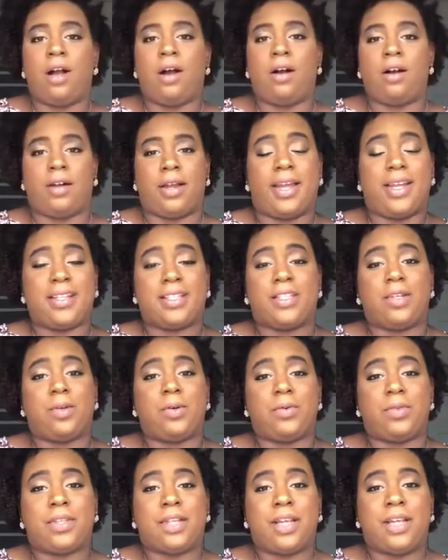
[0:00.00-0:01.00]
Okay,
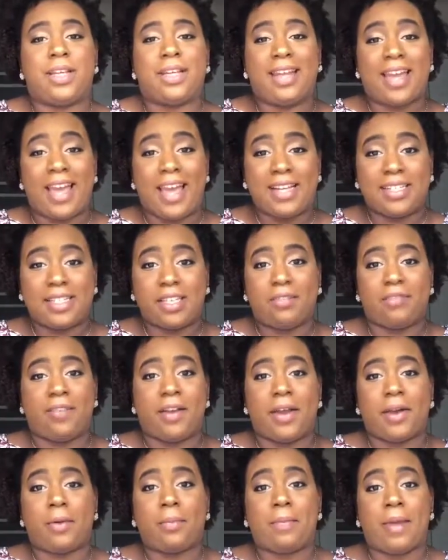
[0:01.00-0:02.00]
so the last and
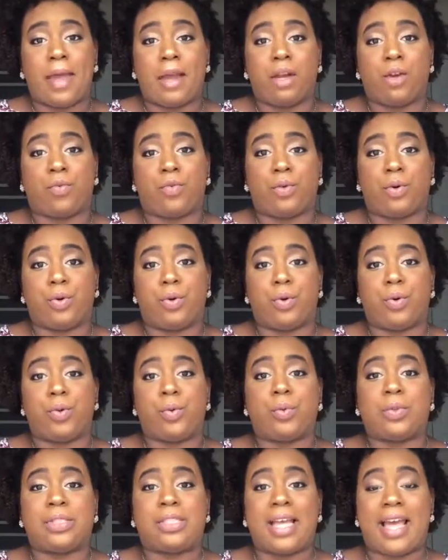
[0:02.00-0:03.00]
final macaroon
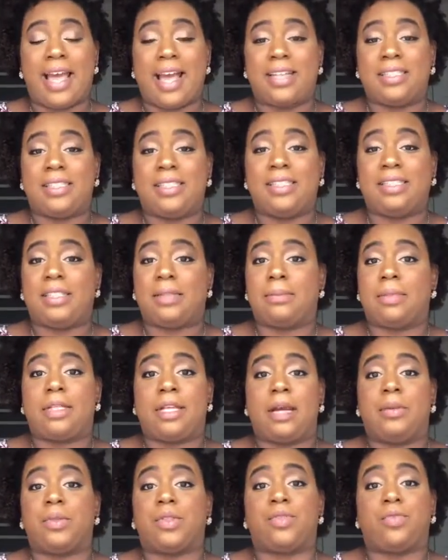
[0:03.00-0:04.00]
was actually something
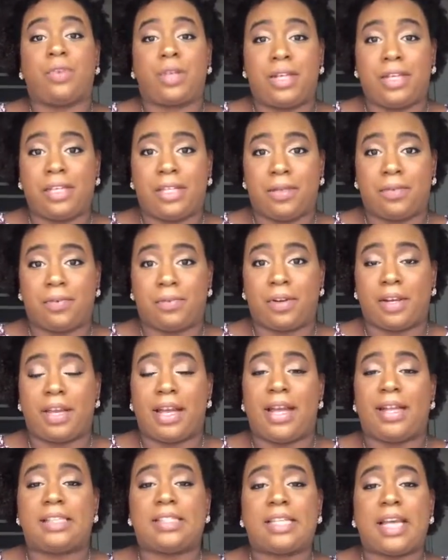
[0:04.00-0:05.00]
that was really different
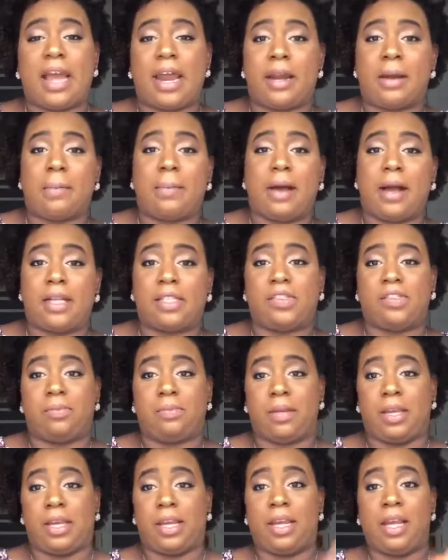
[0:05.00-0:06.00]
outside of the box for
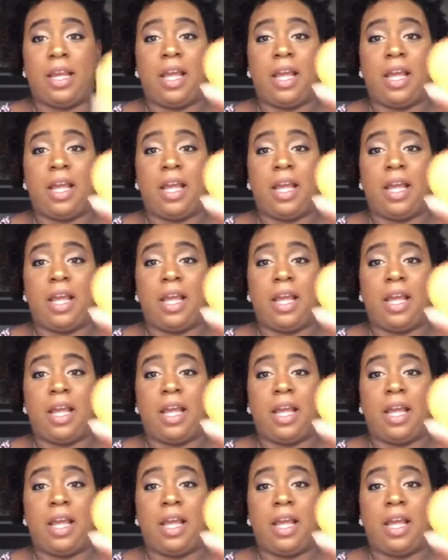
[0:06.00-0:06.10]
me.